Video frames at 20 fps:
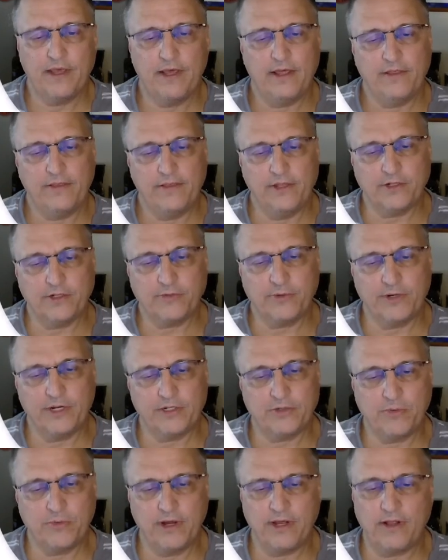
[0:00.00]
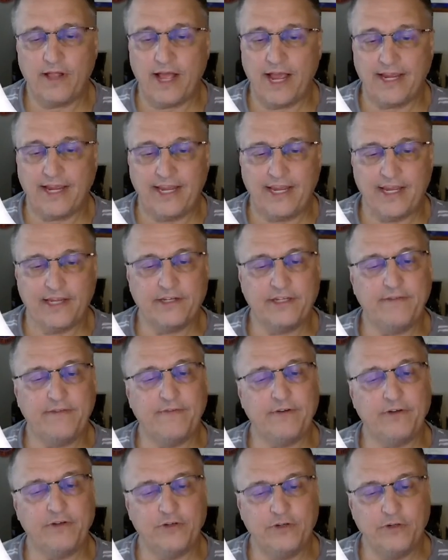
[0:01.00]
This one as well, I can't
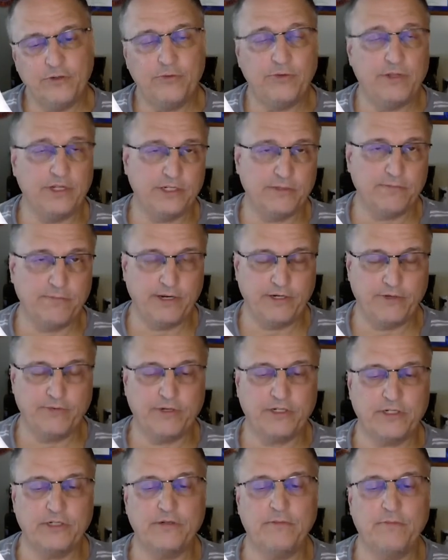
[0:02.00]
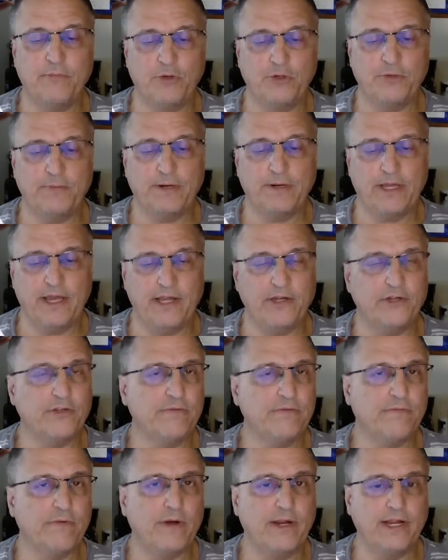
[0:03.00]
even do this matrix
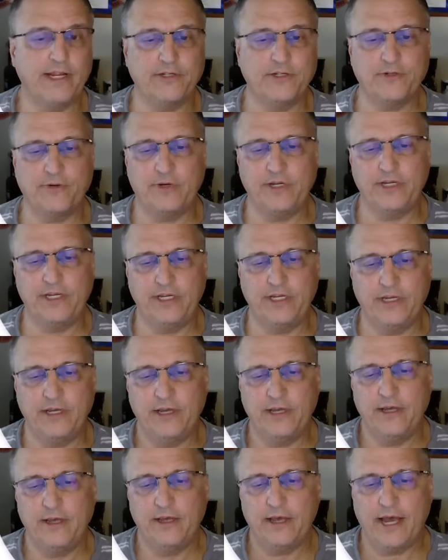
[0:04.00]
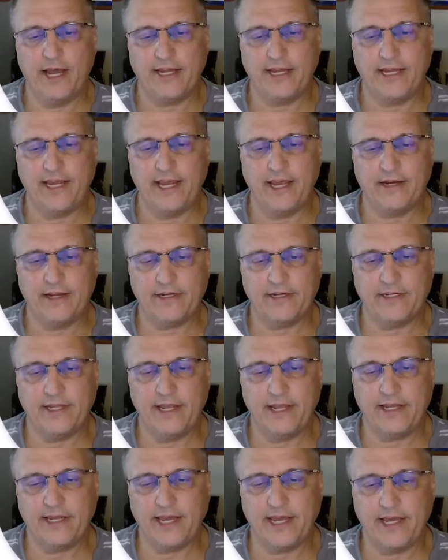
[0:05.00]
multiplication for answer E. I cannot
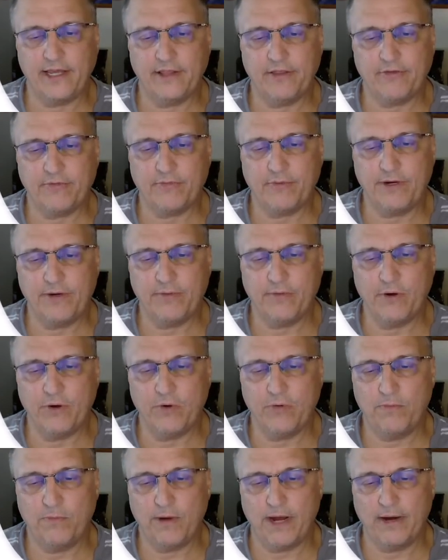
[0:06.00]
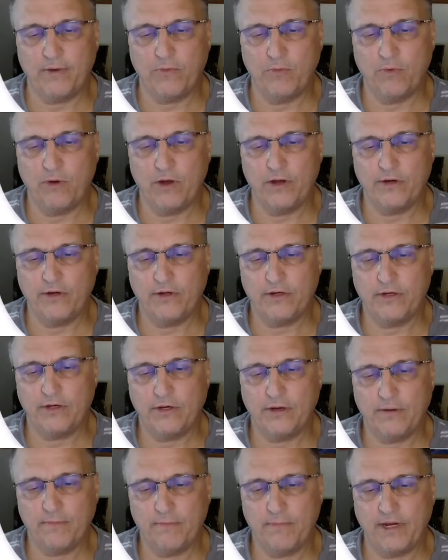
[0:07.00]
take a 3 row by 1
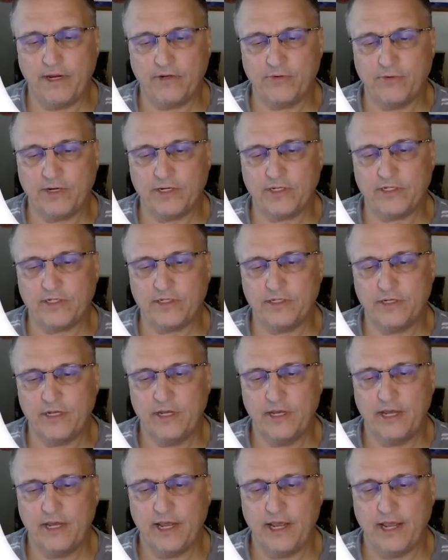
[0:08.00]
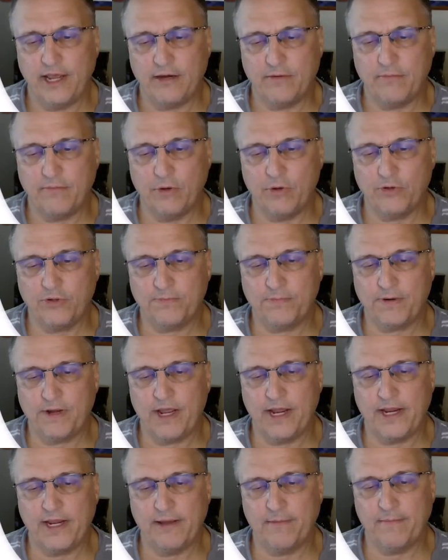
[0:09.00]
matrix and
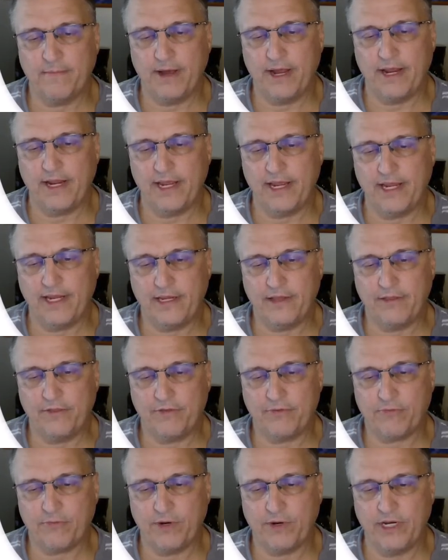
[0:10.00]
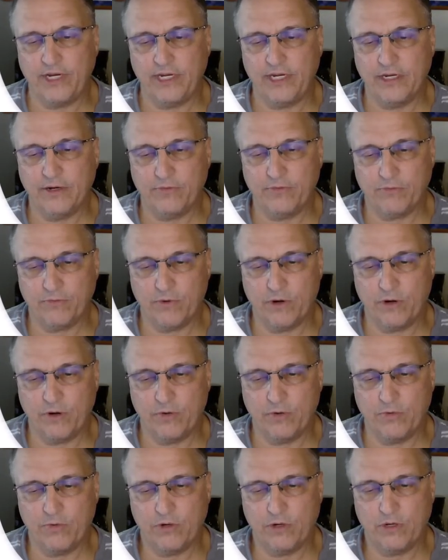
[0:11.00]
multiply it by a 3 row